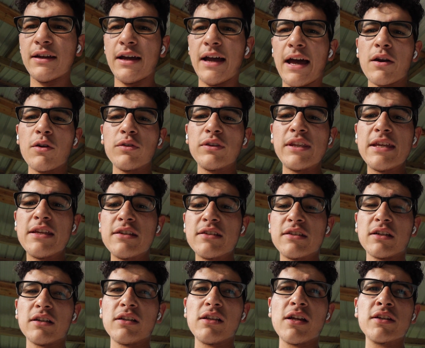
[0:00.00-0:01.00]
I don't think it's
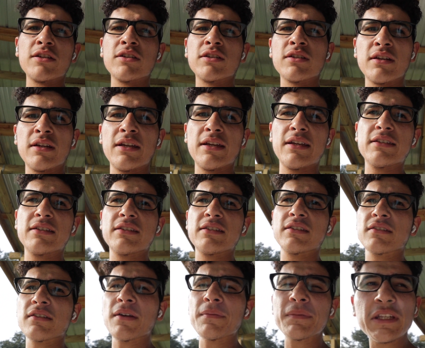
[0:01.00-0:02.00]
the clutch. It's
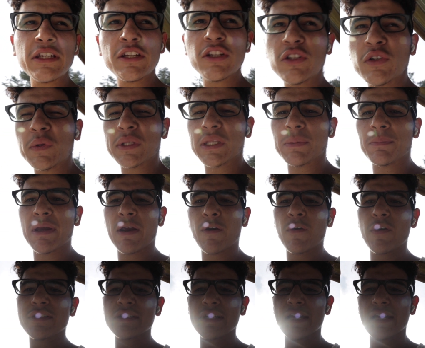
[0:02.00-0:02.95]
something to do with the bearings,